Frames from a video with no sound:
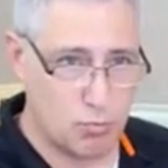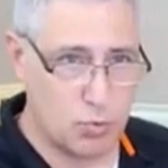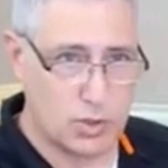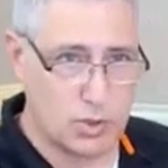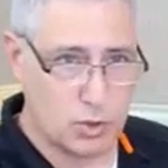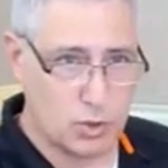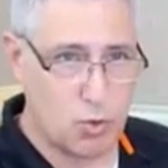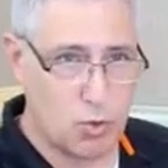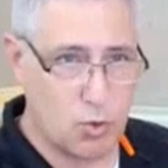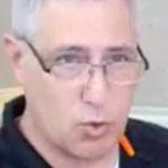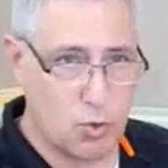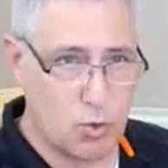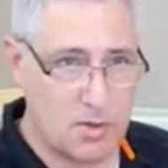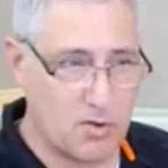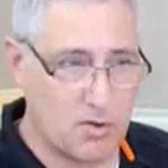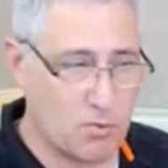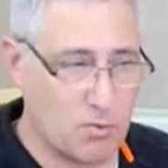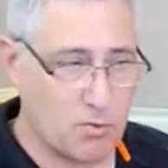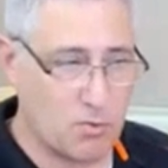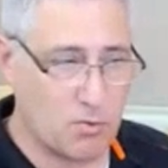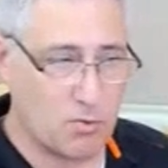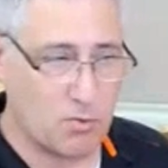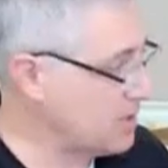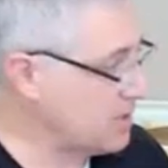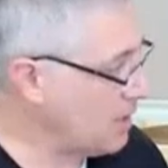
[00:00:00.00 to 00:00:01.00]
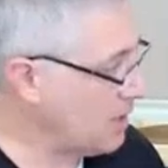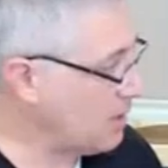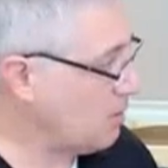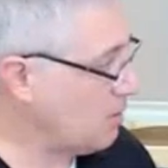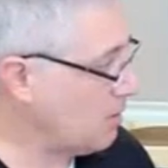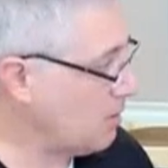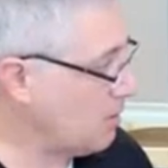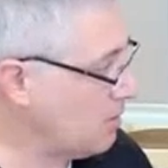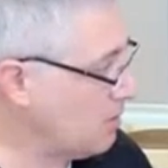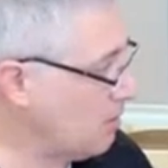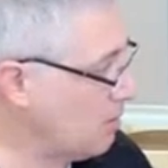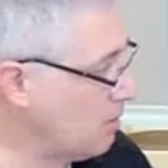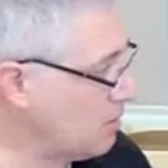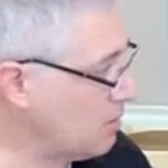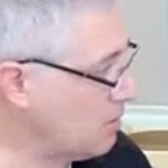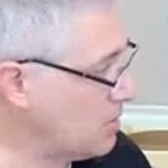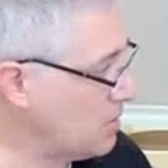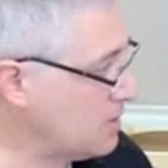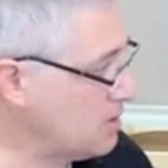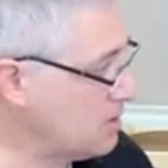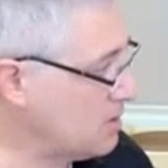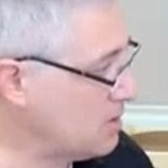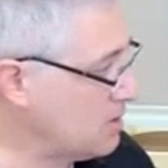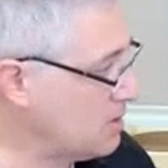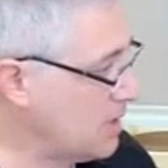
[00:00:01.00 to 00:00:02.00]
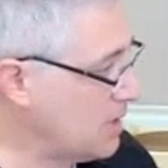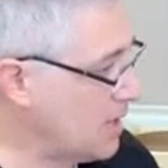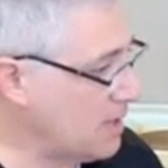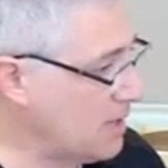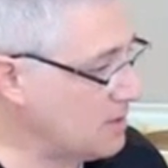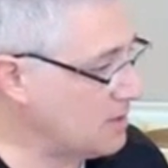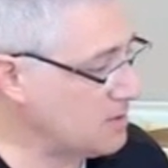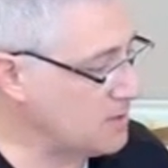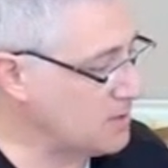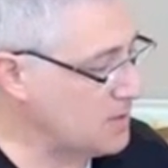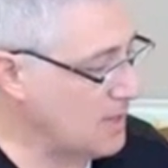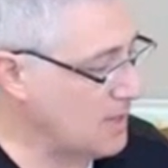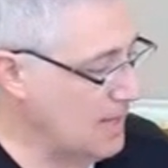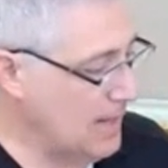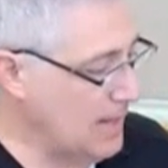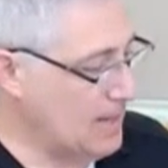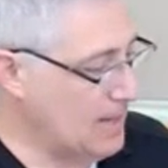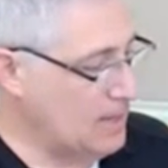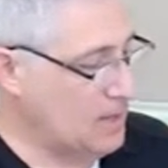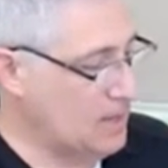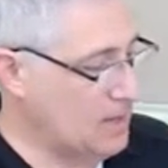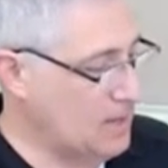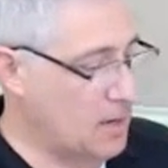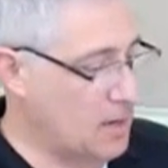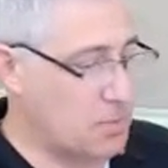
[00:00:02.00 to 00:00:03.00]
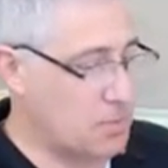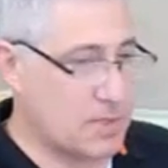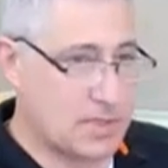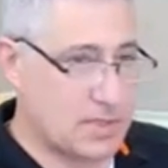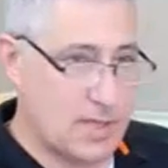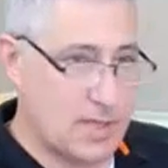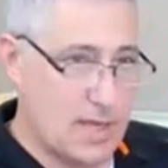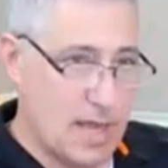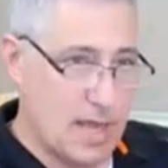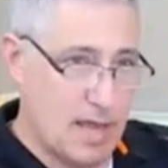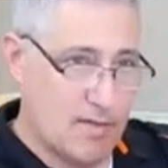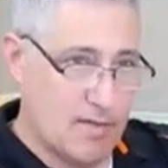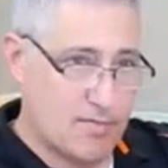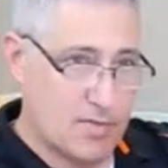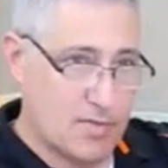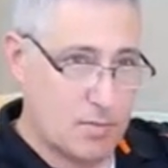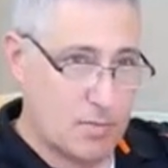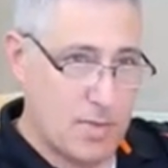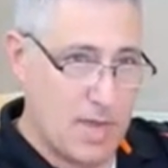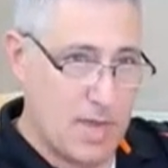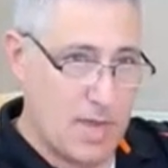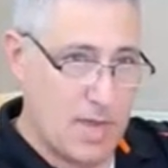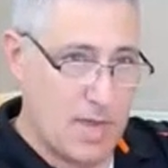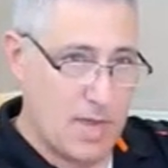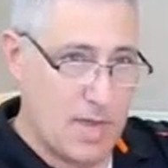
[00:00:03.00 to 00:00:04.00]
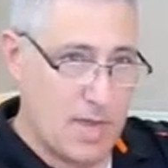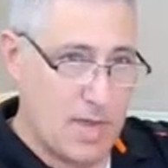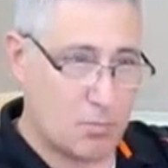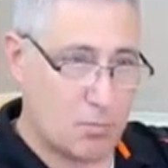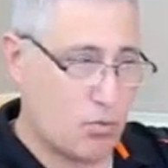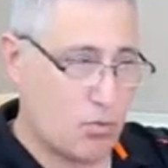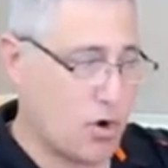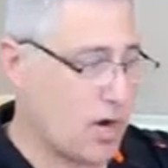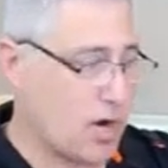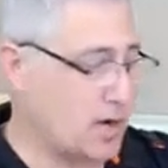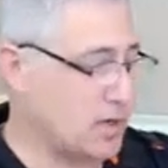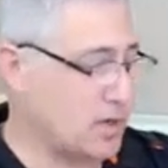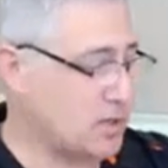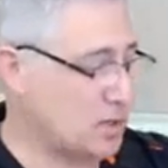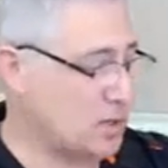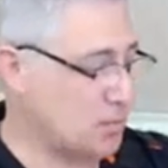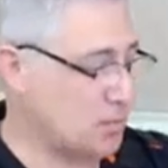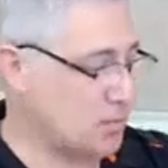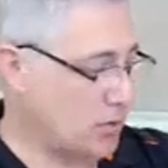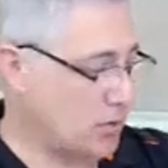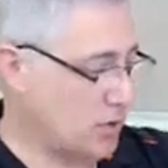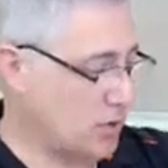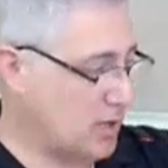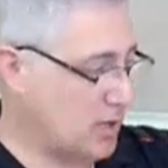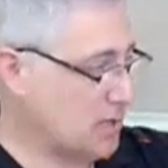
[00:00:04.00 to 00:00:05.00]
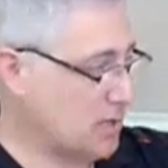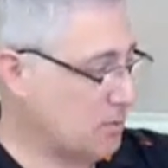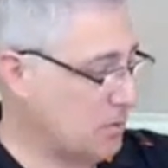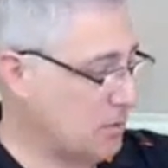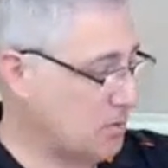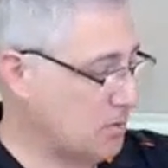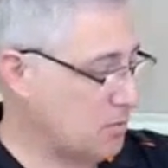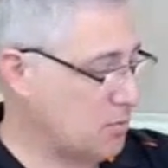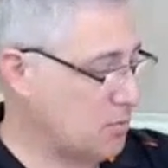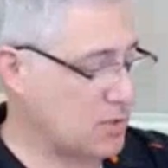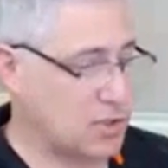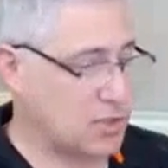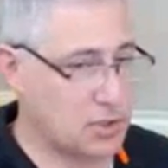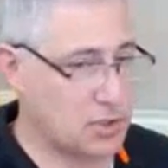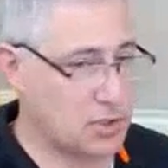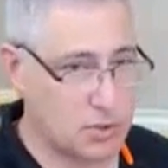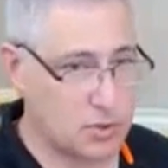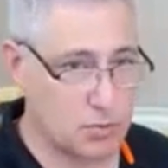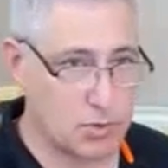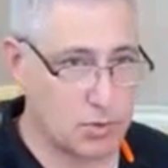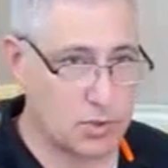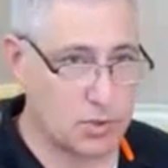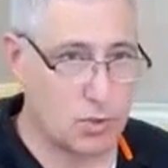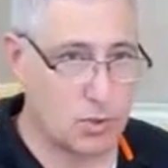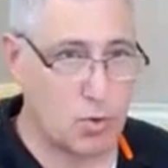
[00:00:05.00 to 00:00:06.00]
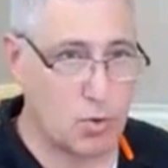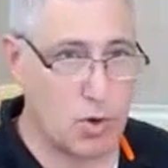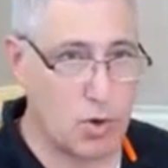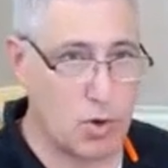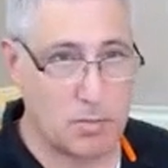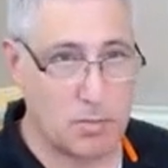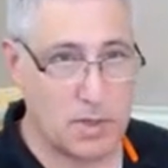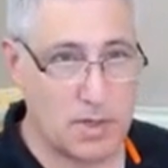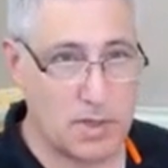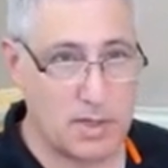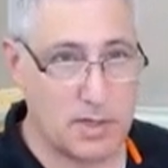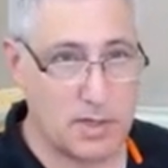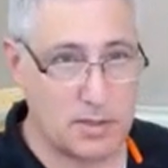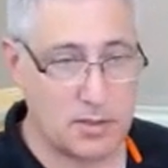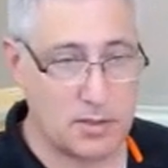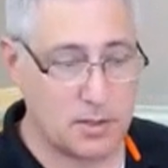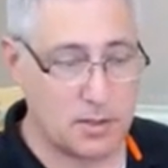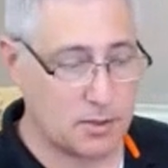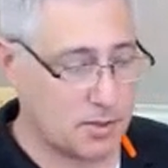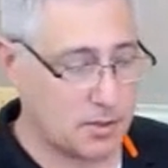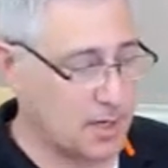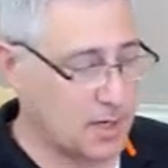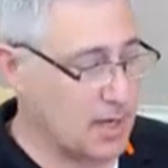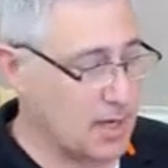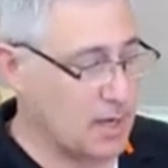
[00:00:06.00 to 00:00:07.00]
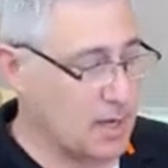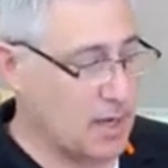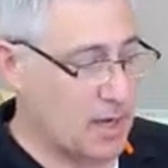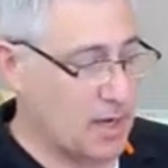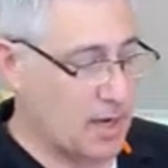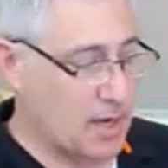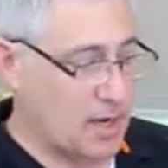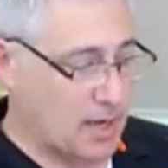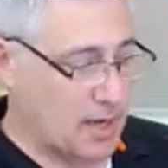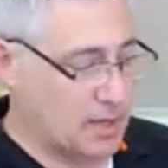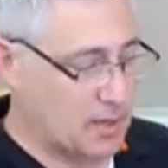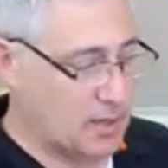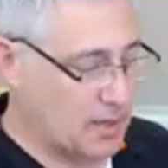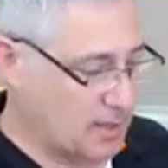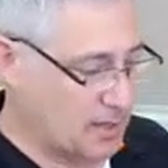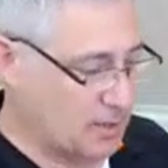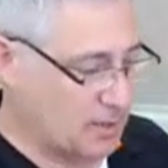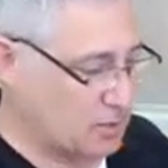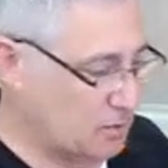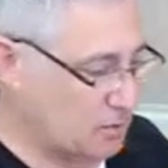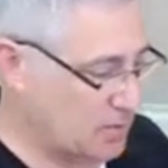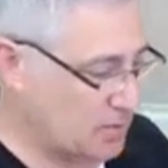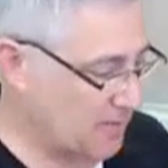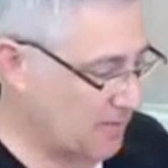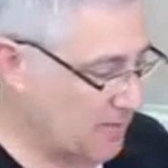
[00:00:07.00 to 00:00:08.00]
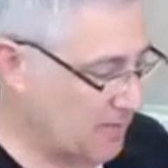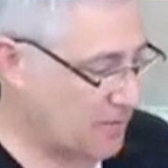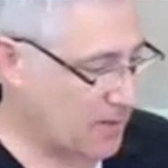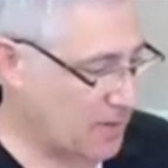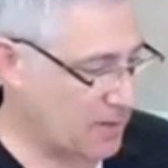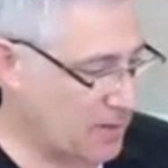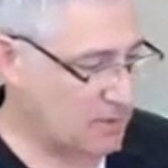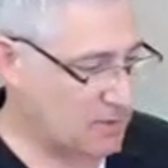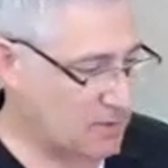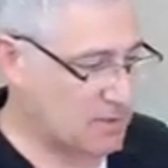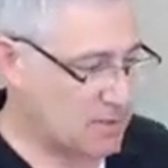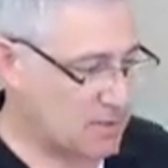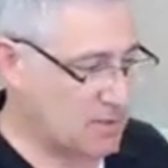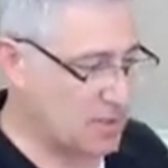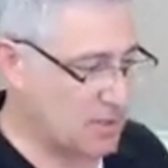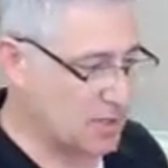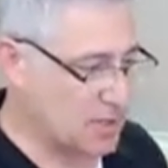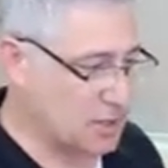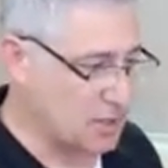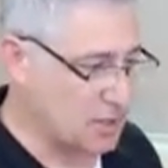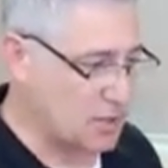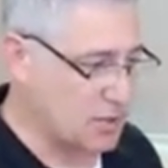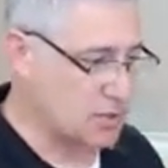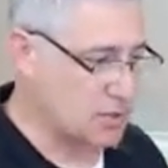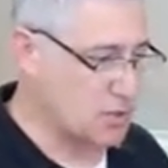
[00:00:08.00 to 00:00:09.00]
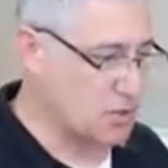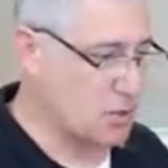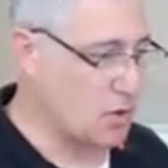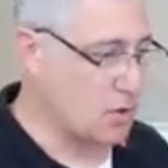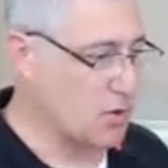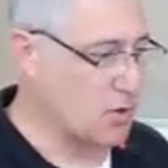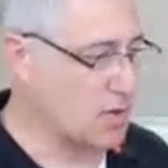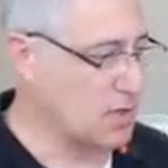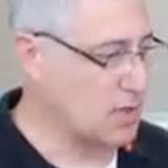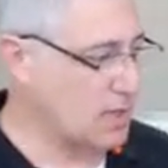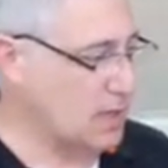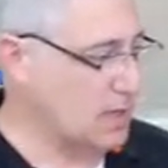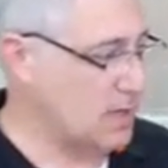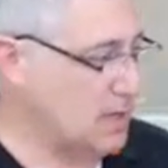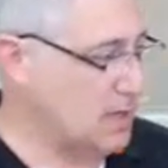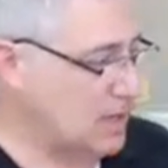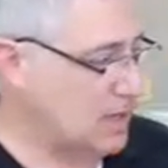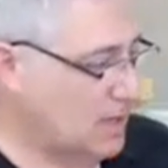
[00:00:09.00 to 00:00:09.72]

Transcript: was quite a bit of wear and tear on the wrists and hands, but to have them hanging prior to putting them in position was quite a bit easier, and then do that final installation. So